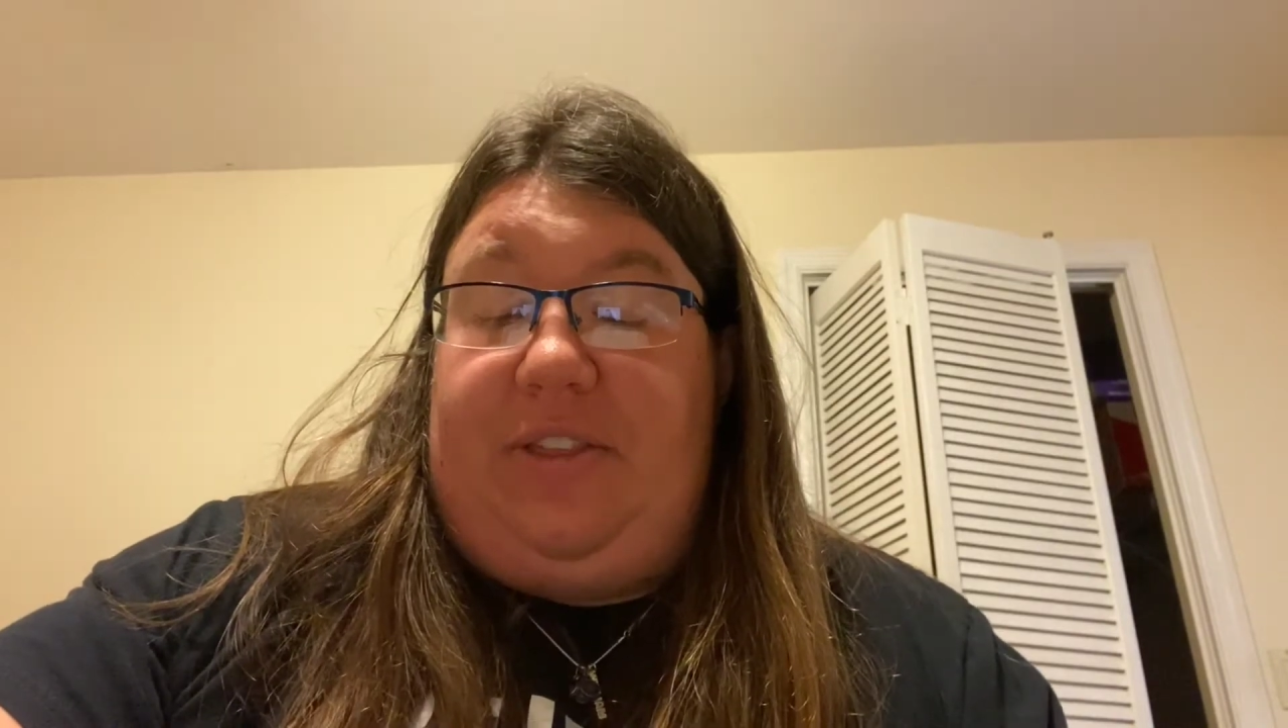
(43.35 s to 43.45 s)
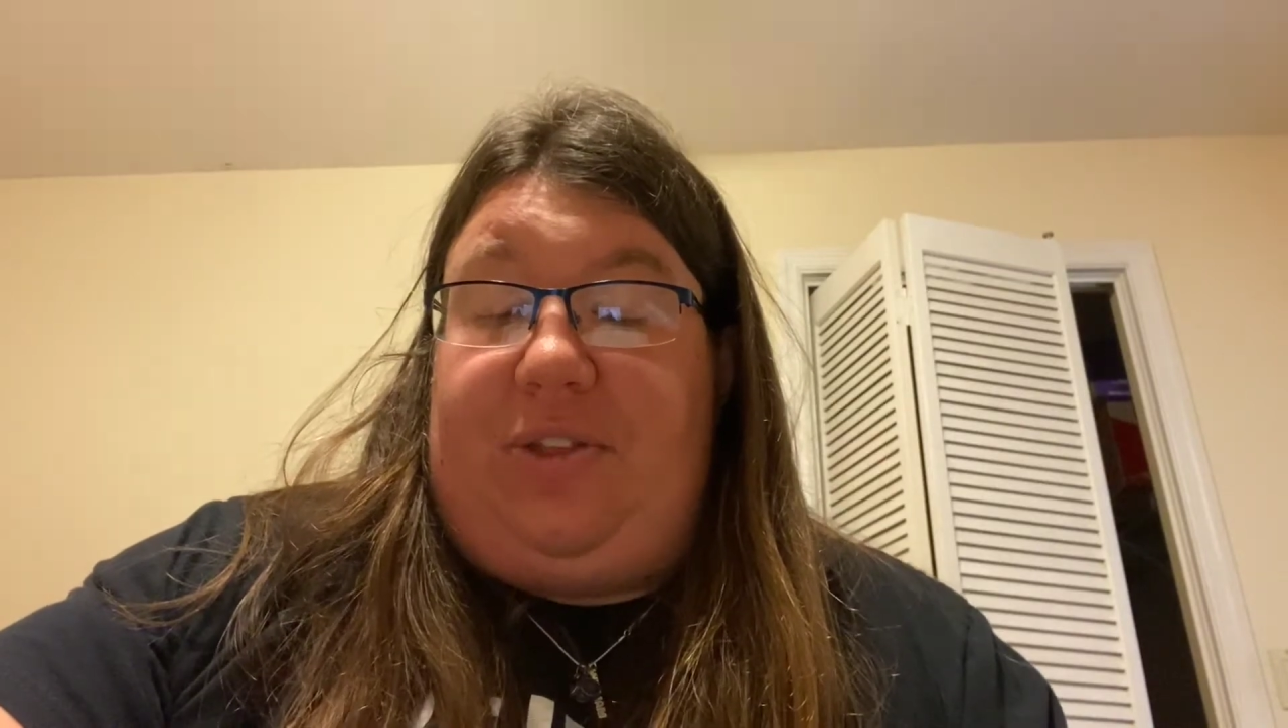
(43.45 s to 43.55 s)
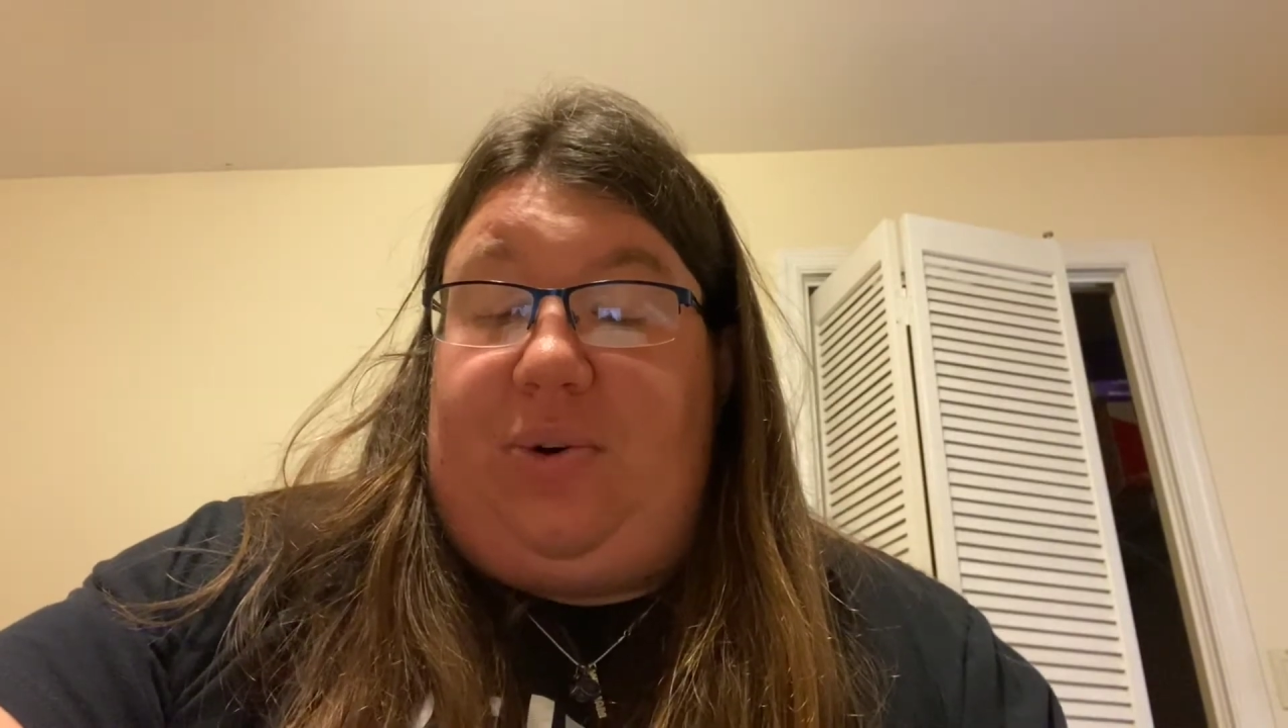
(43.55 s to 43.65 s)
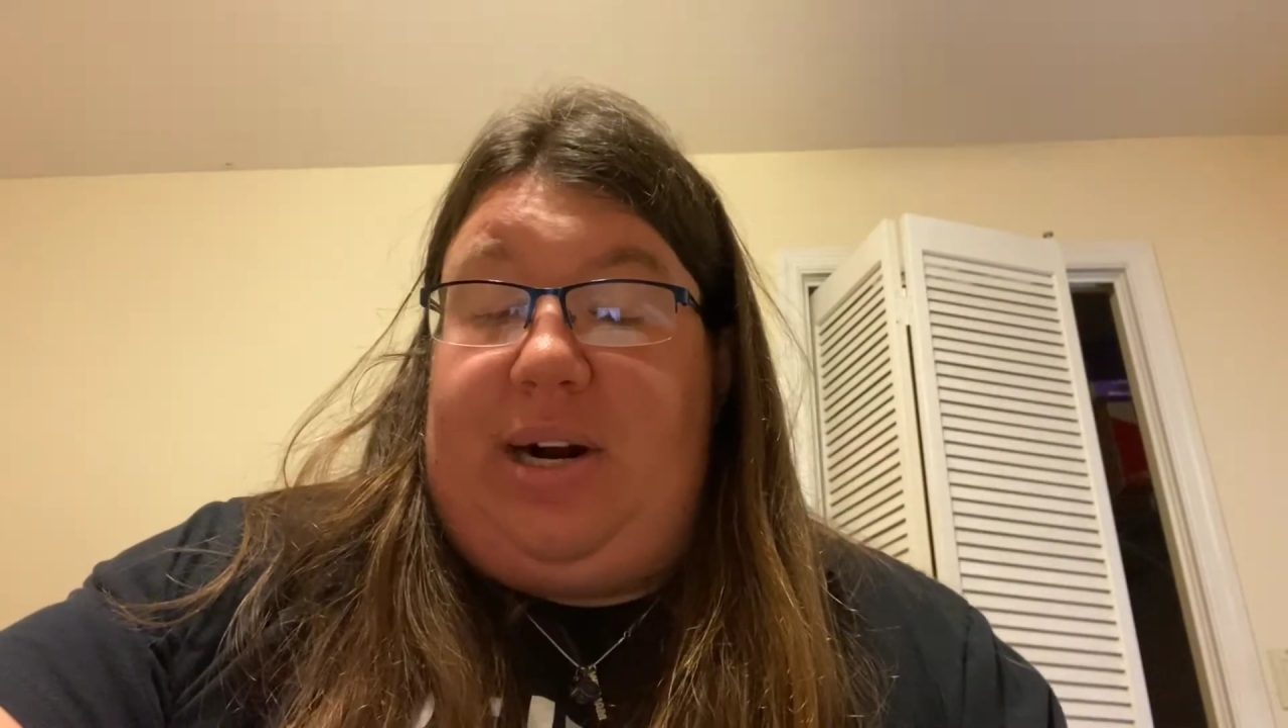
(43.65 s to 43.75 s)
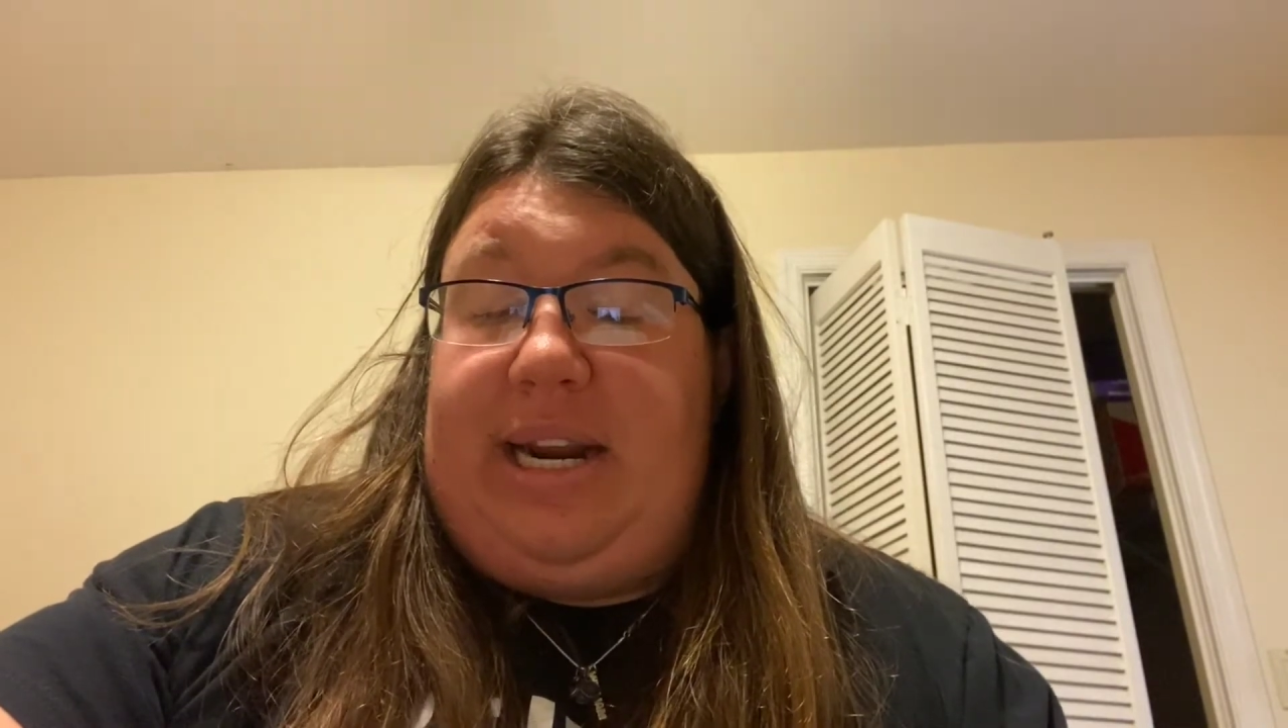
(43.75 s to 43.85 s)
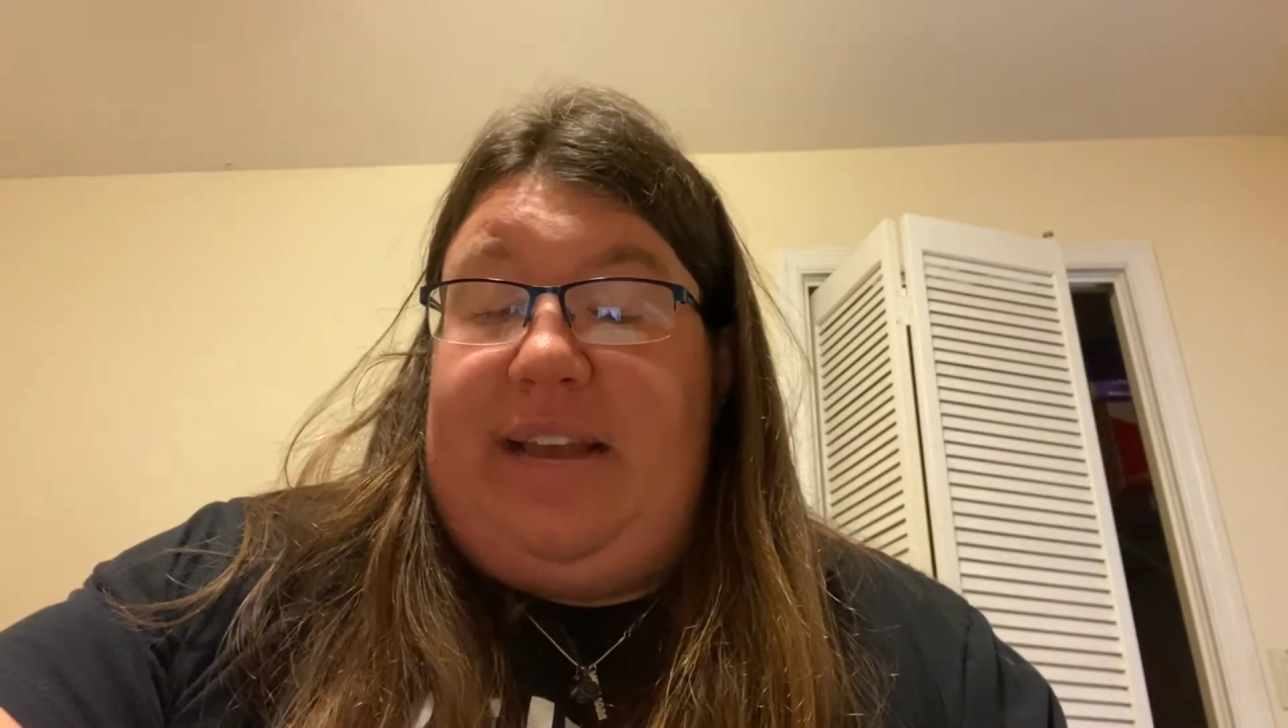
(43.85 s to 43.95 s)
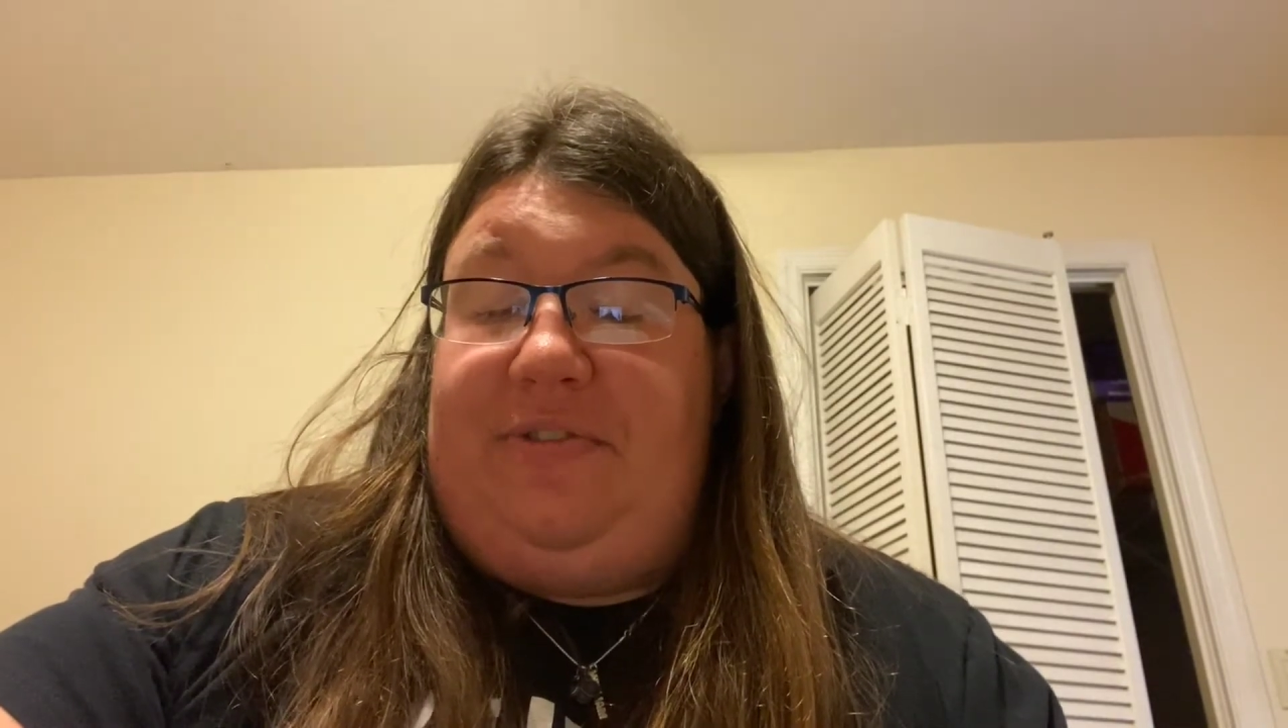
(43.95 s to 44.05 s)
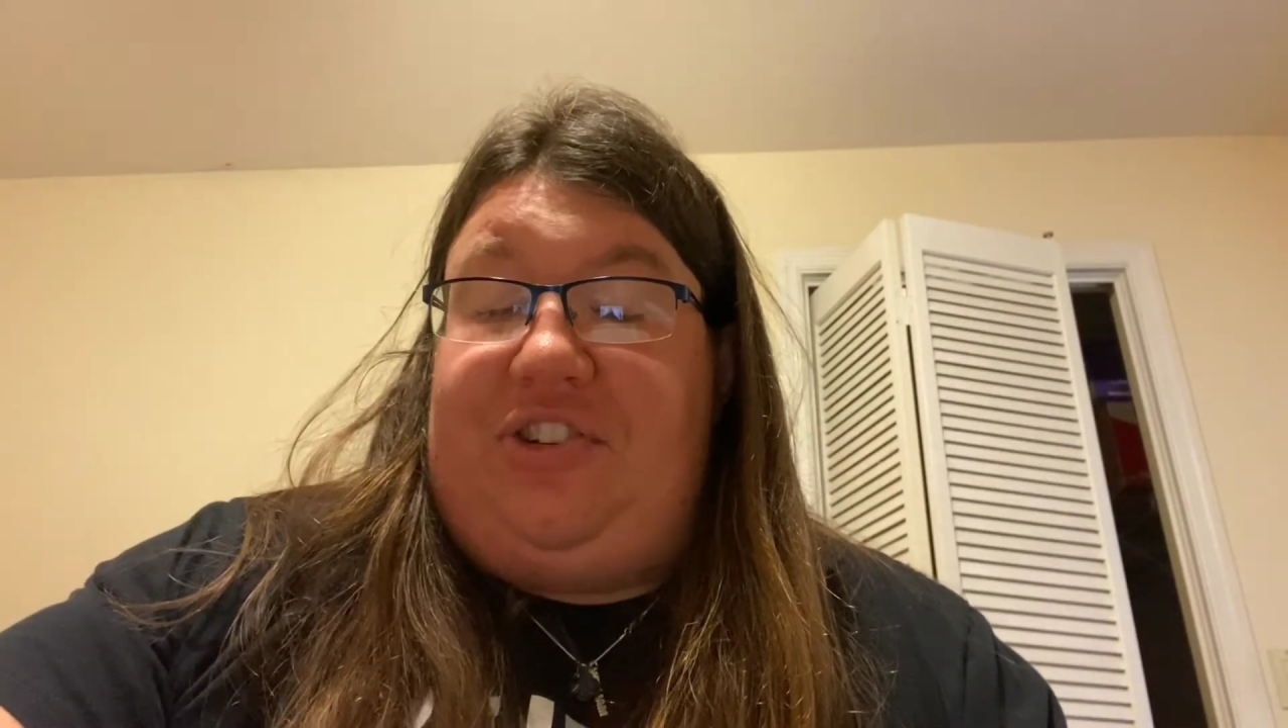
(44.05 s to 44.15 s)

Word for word: authority of